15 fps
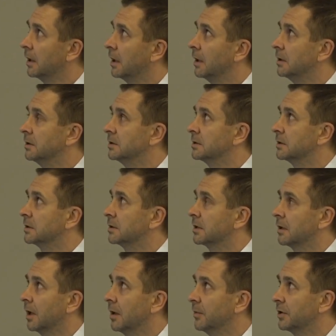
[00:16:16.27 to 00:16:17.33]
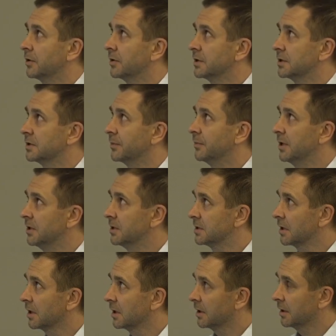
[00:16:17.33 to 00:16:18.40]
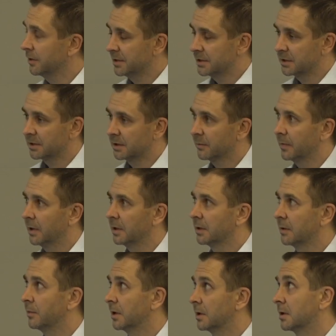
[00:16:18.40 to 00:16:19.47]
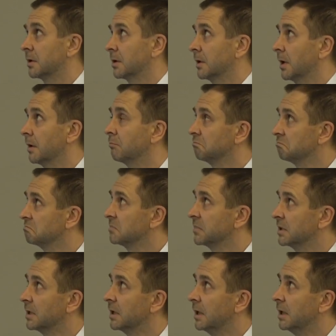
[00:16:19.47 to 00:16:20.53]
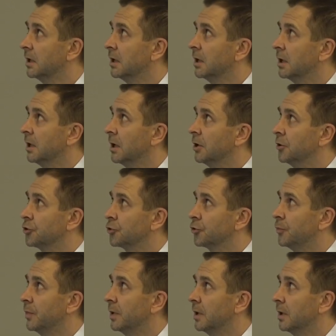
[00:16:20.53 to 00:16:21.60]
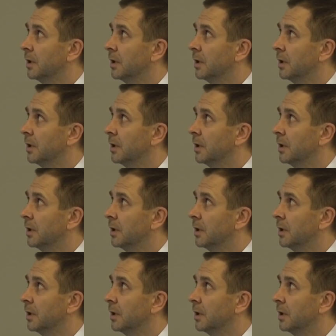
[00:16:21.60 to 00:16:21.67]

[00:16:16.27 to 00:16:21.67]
Is the climate risk the biggest risk? But yeah, it should be